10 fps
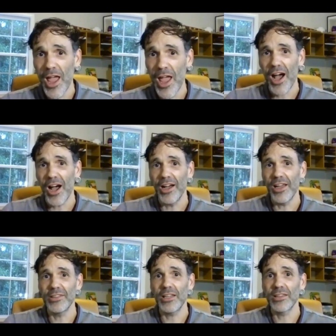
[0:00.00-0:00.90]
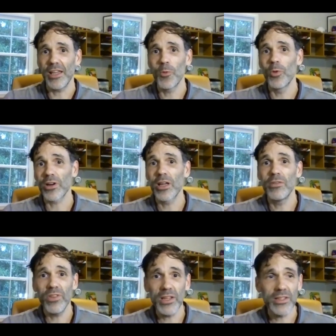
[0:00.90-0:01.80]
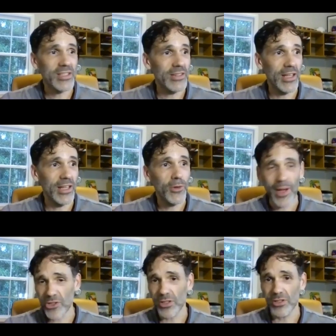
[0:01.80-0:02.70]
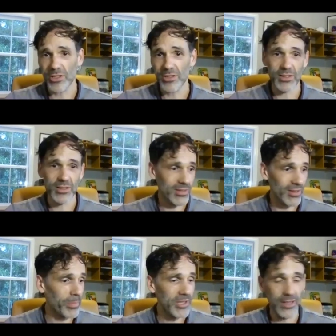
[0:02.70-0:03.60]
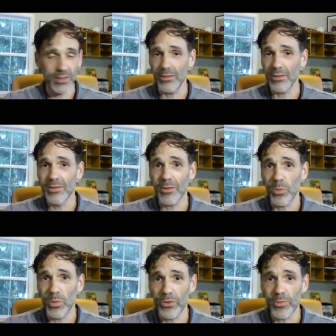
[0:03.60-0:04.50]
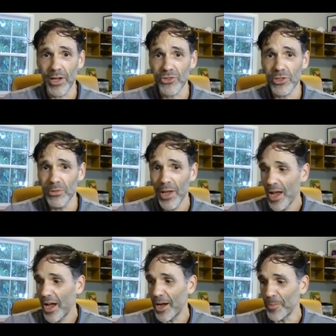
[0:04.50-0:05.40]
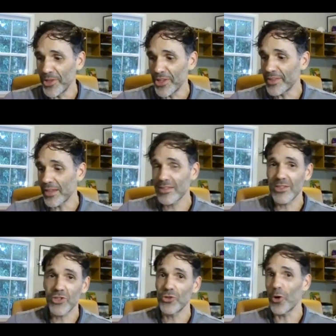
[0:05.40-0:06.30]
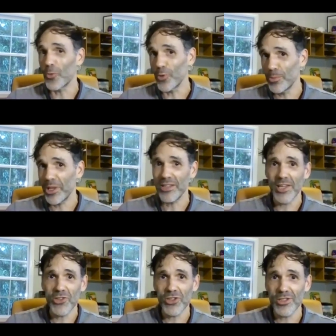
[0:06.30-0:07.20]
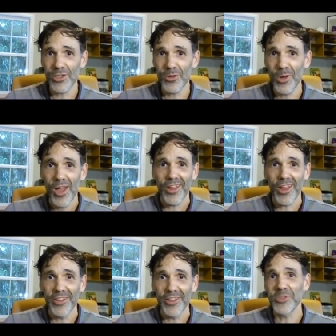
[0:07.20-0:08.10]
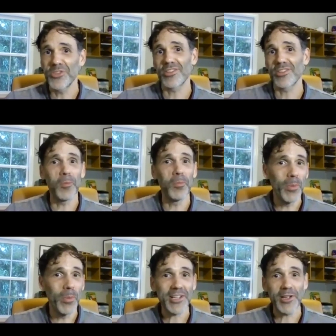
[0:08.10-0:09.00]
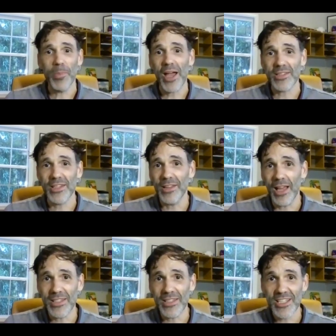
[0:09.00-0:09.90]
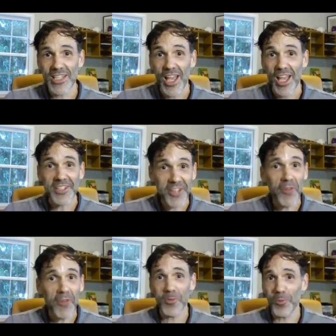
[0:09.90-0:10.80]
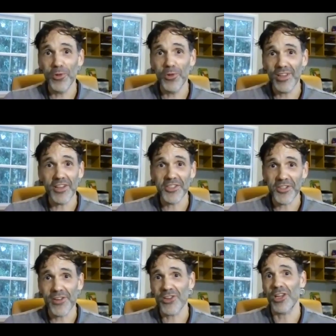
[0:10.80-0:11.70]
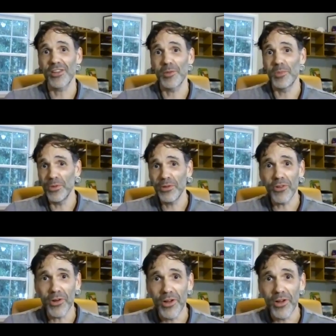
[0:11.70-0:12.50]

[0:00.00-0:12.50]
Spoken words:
And that they were convinced that if you actually just like stopped and looked at the world around you, the things that you don't really pay attention to, those just little momentary passing glances, it's often really astonishingly beautiful.